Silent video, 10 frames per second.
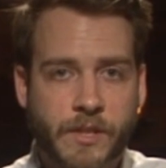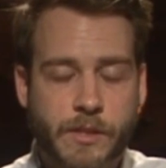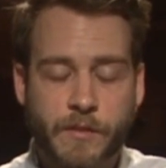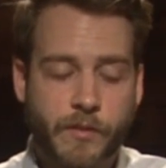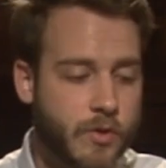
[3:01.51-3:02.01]
to
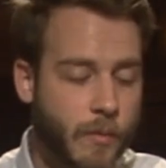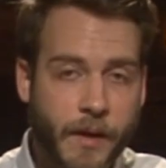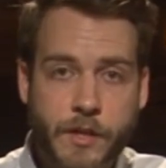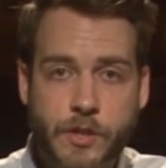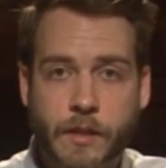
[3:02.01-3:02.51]
the future
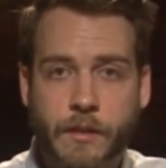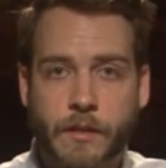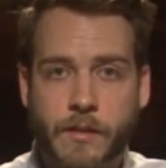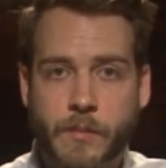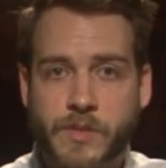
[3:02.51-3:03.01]

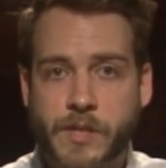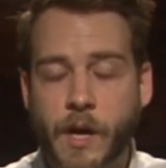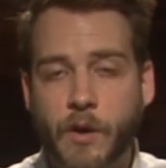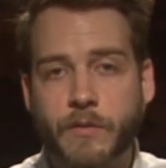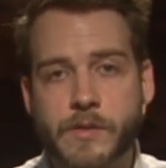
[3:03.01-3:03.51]
patient,
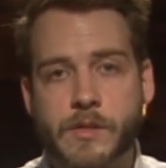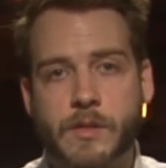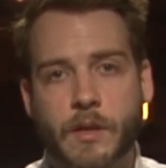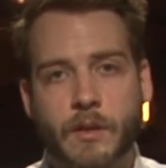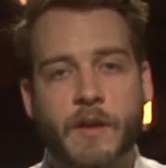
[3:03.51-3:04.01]
themselves,
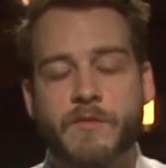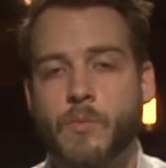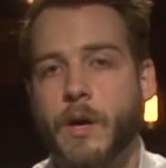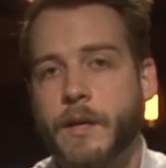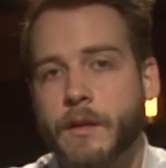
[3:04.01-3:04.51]
a loved
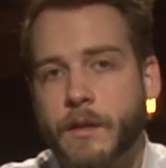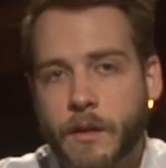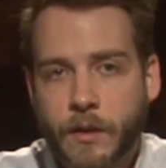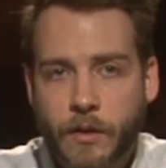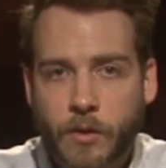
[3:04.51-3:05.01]
one,
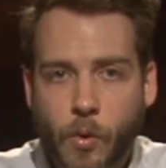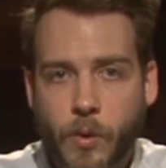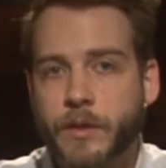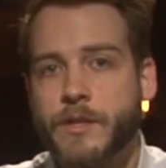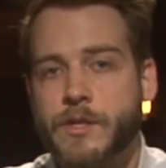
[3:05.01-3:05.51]
or
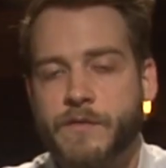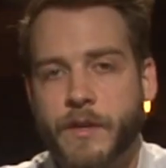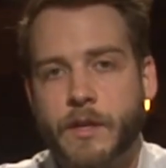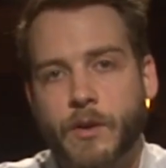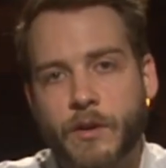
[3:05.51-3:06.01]
religious
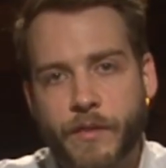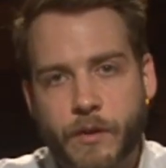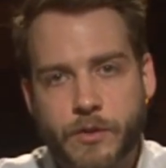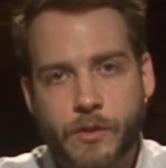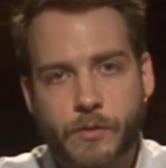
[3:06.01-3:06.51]
figure of
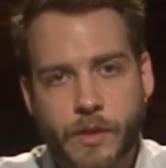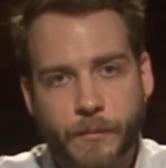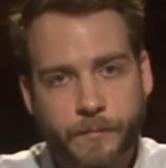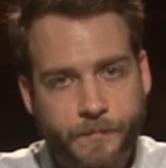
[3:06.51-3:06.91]
their choosing.